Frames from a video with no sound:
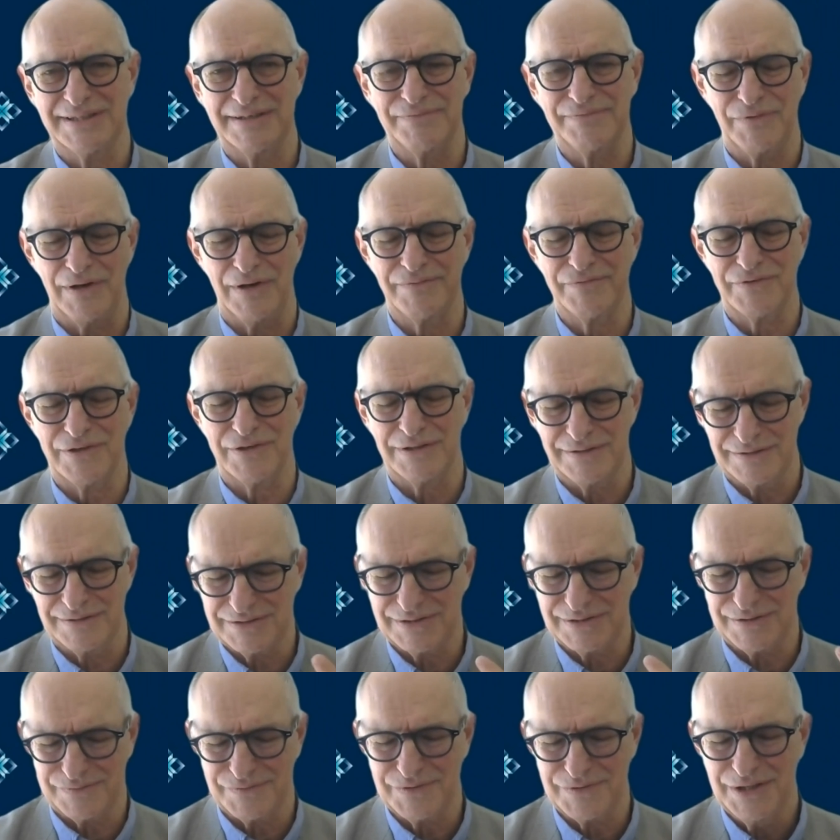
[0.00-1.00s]
I've got
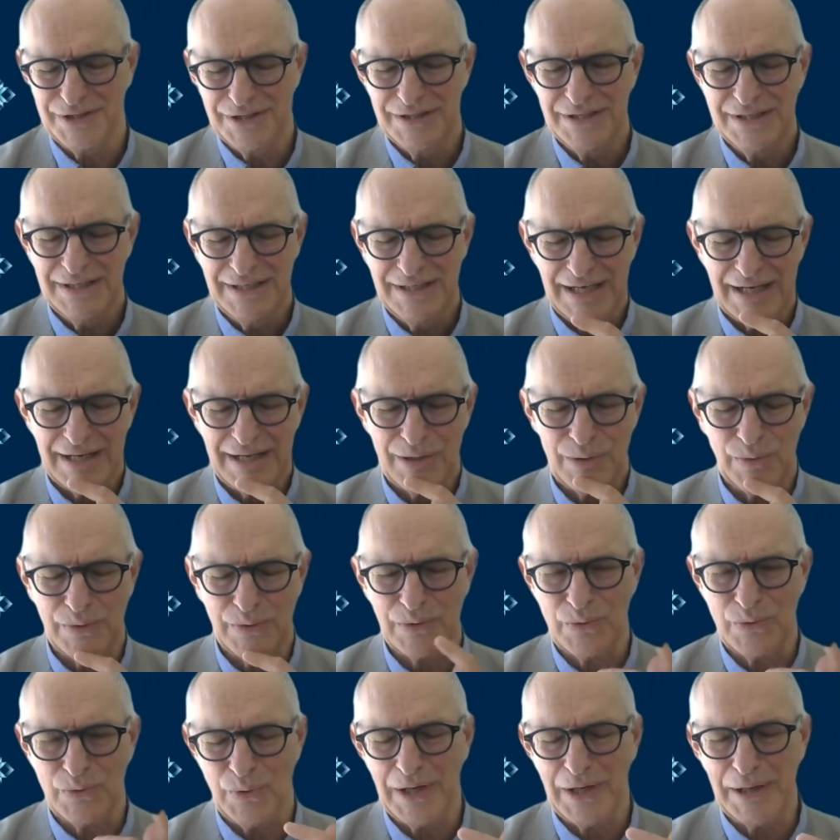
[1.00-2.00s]
sort of
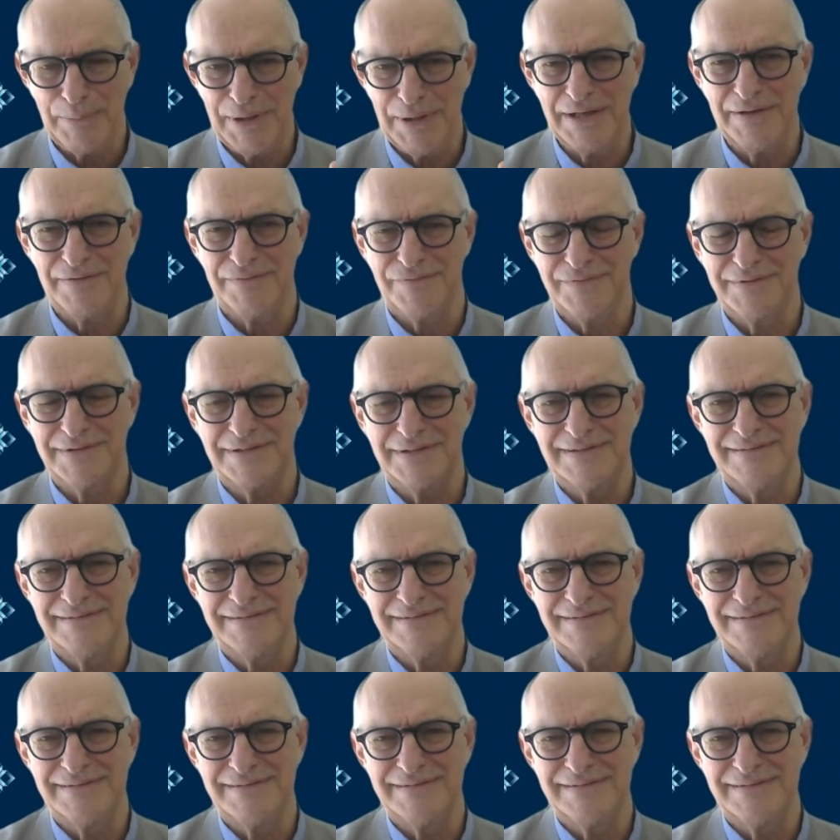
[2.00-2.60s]
quite a bit of